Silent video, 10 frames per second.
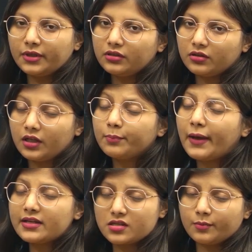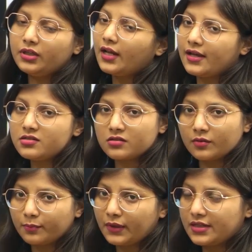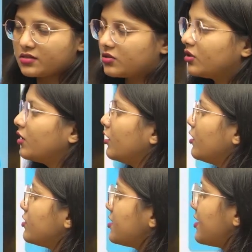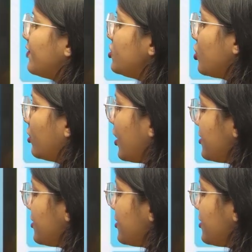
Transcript: Impact Summit has placed. 7 chakras